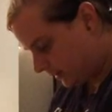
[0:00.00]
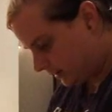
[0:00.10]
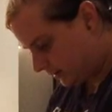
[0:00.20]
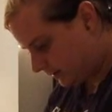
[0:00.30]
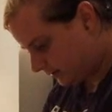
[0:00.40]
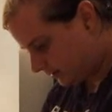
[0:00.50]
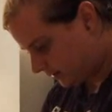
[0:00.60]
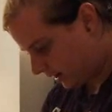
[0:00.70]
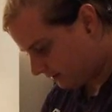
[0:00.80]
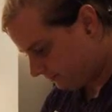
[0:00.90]
And
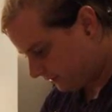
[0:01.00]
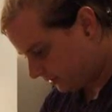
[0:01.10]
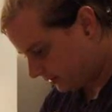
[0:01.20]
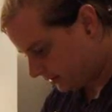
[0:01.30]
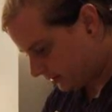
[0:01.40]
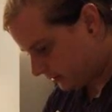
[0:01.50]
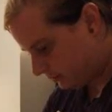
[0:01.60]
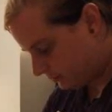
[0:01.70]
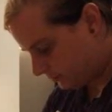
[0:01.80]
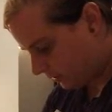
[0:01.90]
I fill it
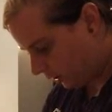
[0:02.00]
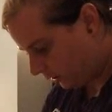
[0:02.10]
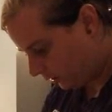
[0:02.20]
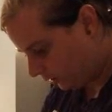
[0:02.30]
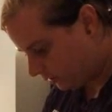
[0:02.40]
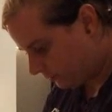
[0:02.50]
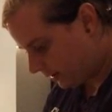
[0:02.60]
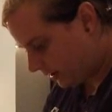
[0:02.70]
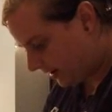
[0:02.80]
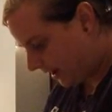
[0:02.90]
up all the
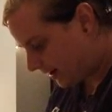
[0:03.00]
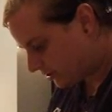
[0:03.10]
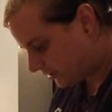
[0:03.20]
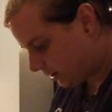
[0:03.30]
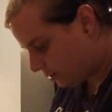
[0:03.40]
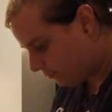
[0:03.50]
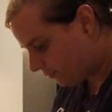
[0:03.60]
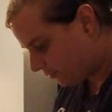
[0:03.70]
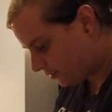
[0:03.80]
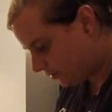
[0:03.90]
way, actually
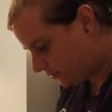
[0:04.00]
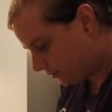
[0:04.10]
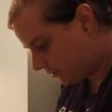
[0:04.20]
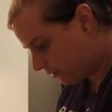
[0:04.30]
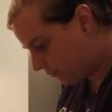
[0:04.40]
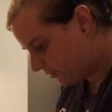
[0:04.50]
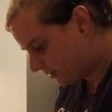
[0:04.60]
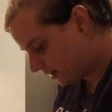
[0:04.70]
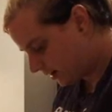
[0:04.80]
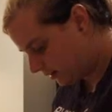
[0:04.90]
over
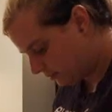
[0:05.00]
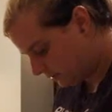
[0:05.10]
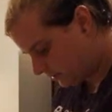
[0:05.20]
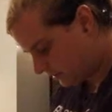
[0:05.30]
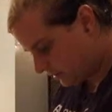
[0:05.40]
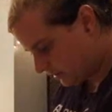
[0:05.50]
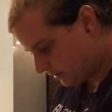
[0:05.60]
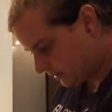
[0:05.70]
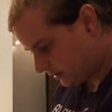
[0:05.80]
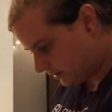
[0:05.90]
the top,
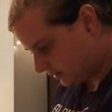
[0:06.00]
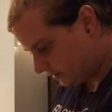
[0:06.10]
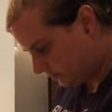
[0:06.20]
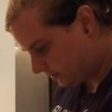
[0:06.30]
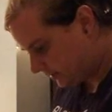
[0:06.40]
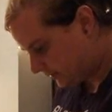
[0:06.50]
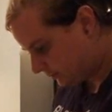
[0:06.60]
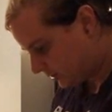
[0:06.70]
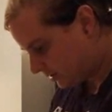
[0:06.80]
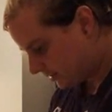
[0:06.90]
with as
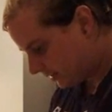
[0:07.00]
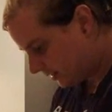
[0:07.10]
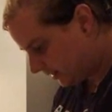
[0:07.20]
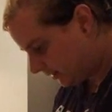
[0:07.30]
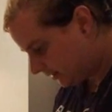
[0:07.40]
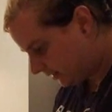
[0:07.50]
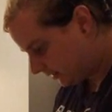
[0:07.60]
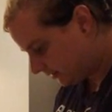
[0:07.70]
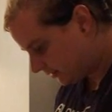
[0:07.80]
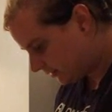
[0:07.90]
much as I think it
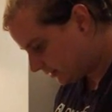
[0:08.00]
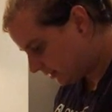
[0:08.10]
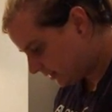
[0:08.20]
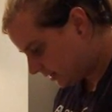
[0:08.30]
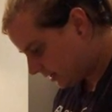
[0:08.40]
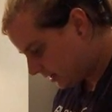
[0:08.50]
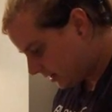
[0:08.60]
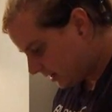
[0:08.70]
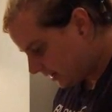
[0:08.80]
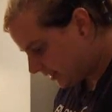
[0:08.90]
needs.
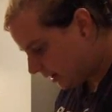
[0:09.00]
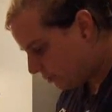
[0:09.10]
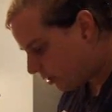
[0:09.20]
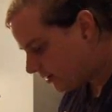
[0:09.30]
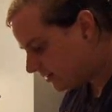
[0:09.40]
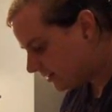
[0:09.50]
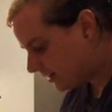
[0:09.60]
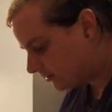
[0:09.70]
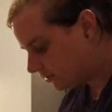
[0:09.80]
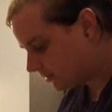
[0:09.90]
And then I press it
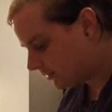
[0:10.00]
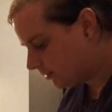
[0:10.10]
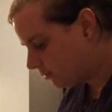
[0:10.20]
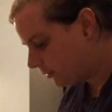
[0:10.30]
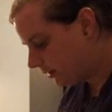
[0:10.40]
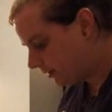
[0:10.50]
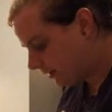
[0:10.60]
down just a little bit.